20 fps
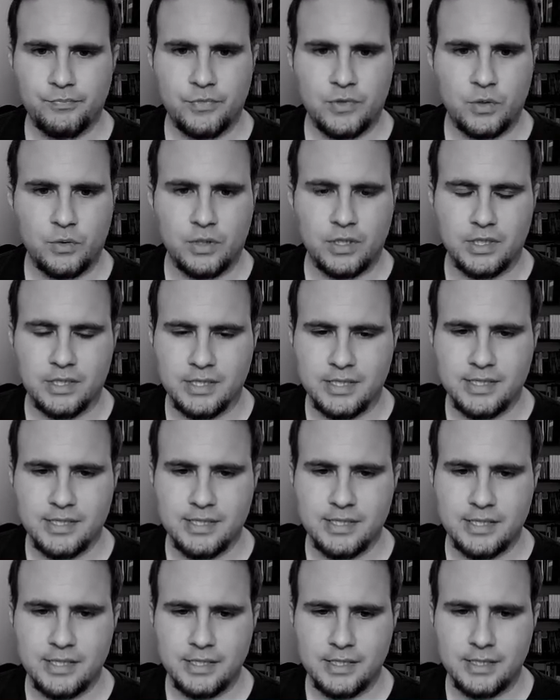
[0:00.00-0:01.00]
you can
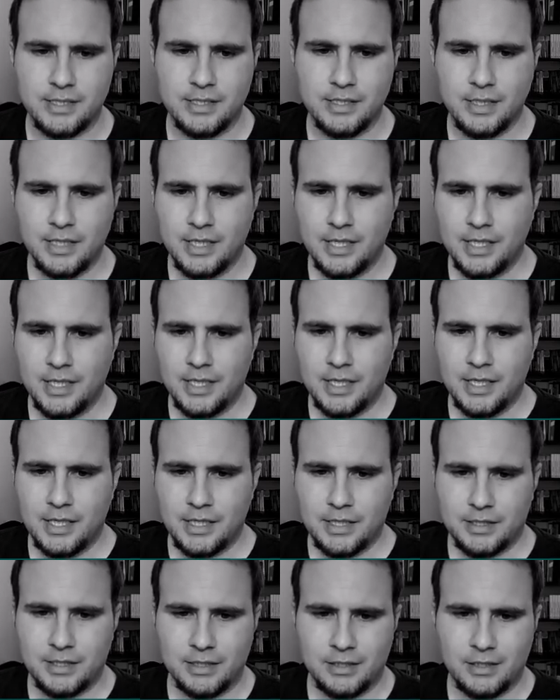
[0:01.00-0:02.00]
see
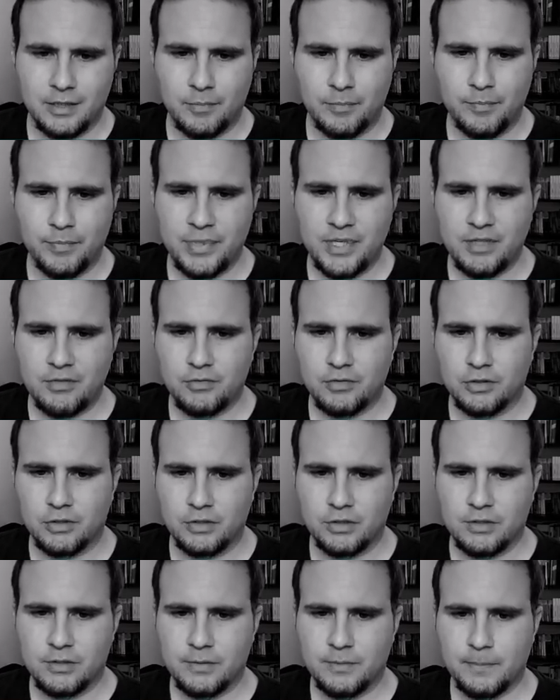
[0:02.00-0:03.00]
that the
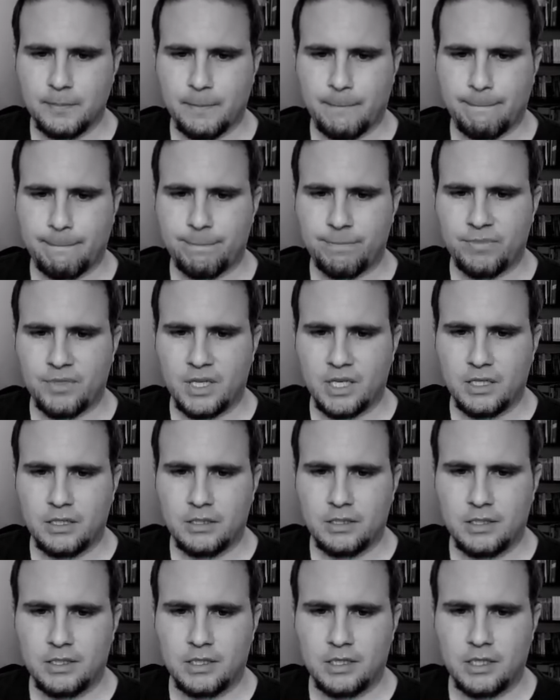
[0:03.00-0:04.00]
pivot
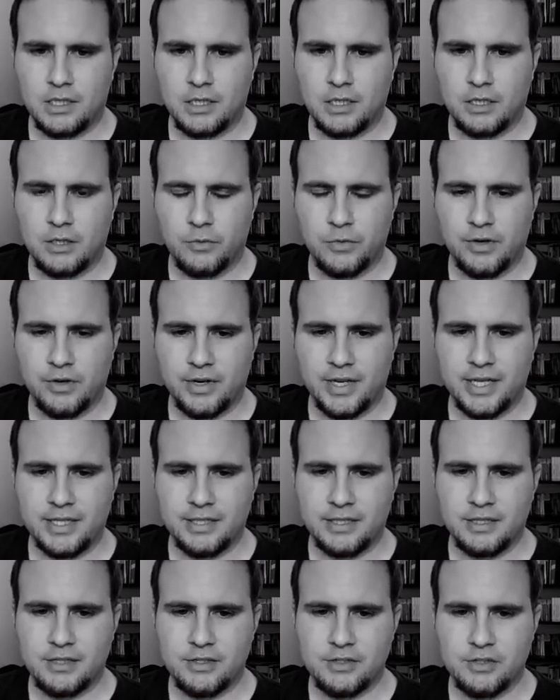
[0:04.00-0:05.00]
we are
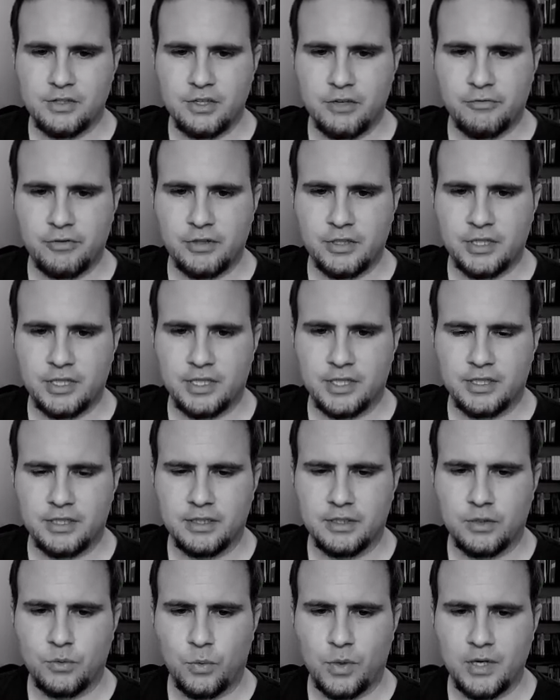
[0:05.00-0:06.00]
getting is different
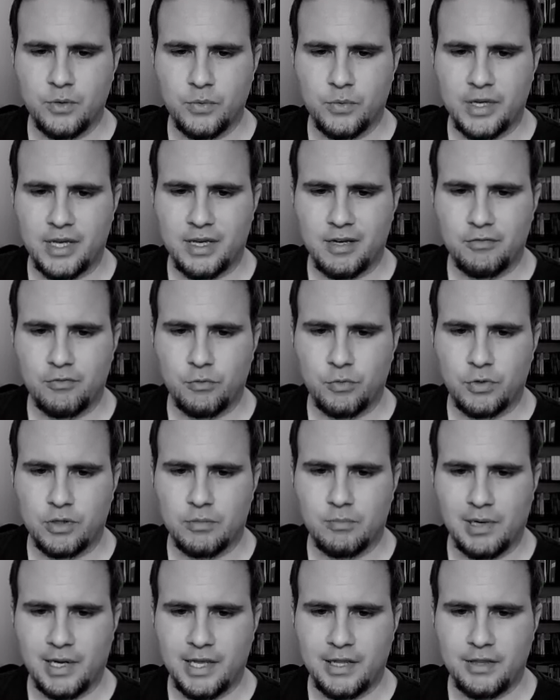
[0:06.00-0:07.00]
than the one we have
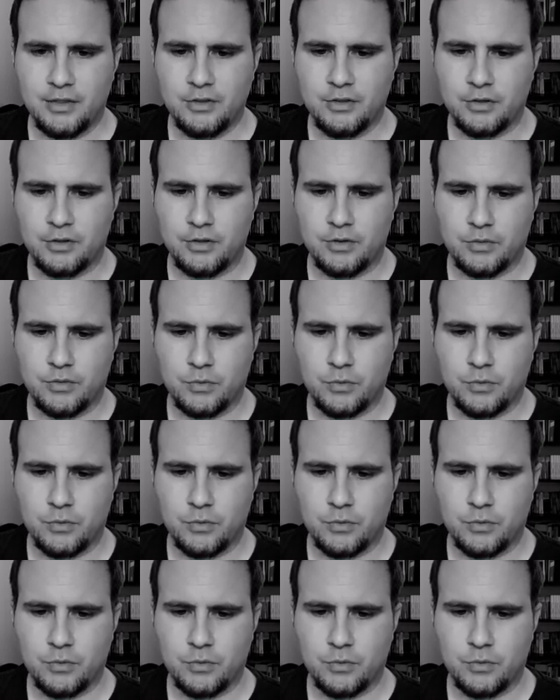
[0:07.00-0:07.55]
with Blender.